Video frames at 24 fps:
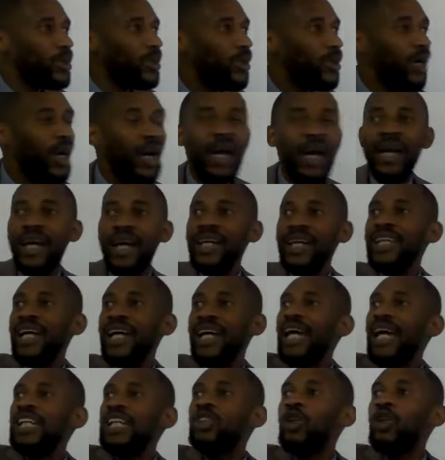to you. In the
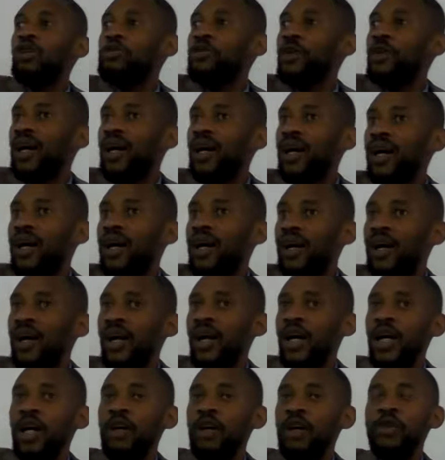case of, uh,
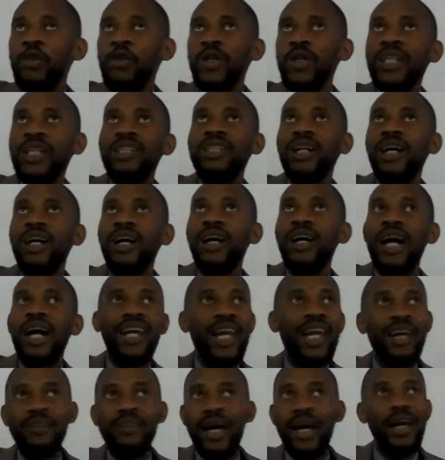if you read, uh, I,
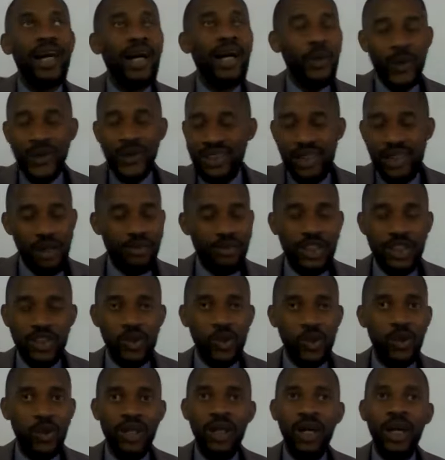love, I, I always love this
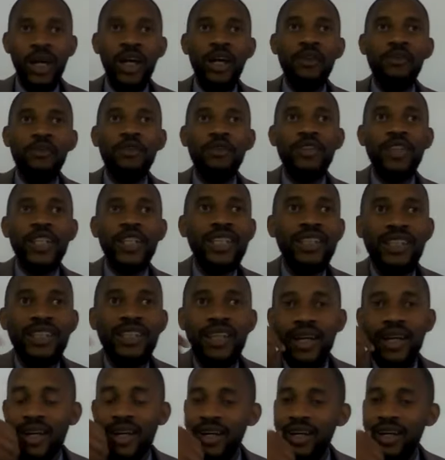story. If you read
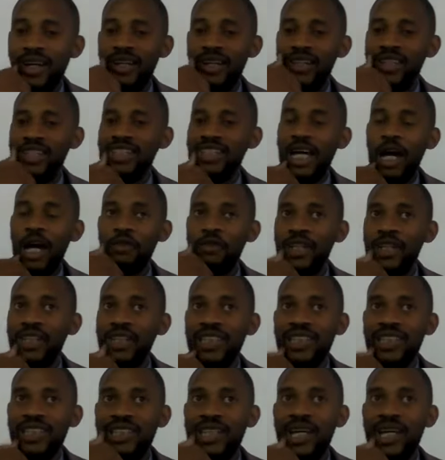uh, Desire of
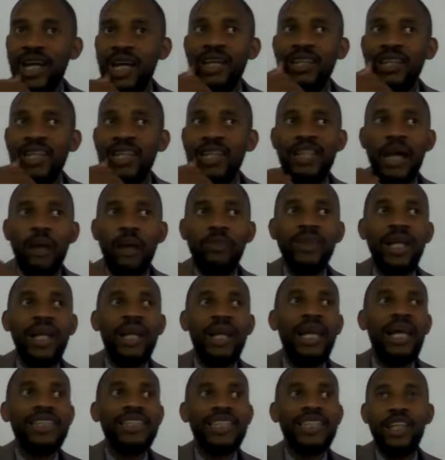Ages, the chapter
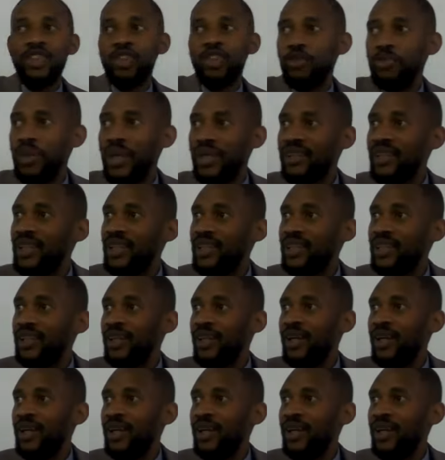Lazarus of Bethany,